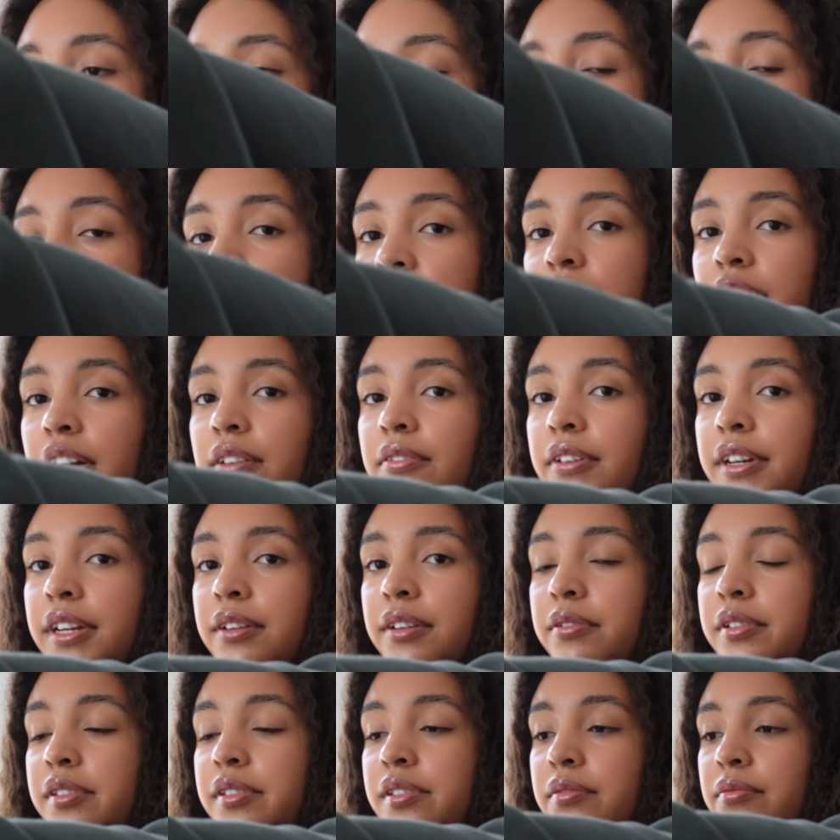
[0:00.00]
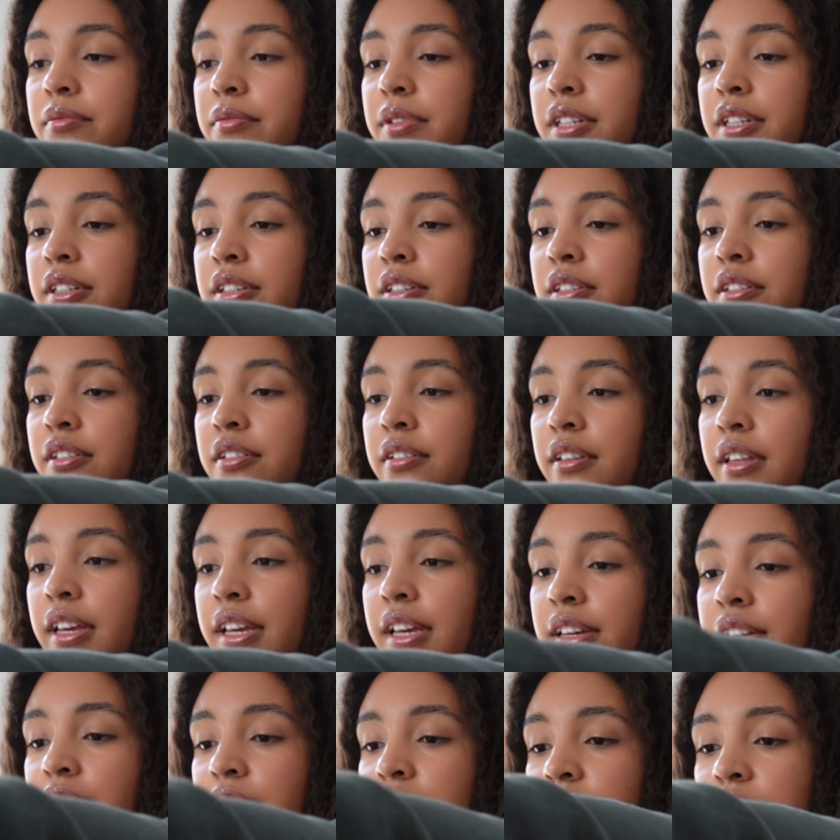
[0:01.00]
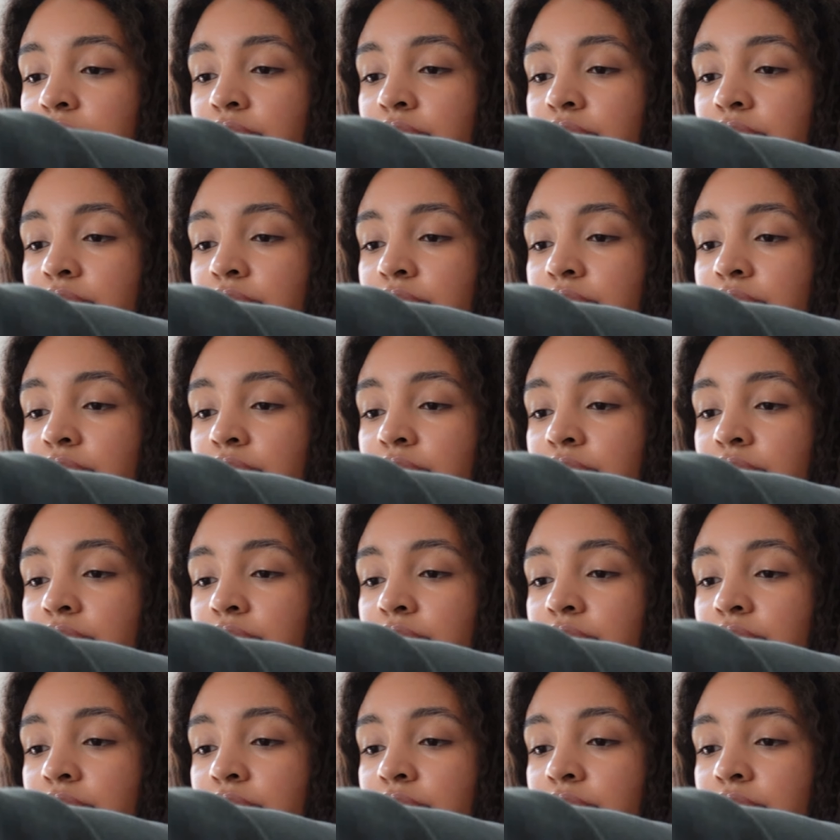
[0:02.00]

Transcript: hopefully that rant wasn't weird or, like,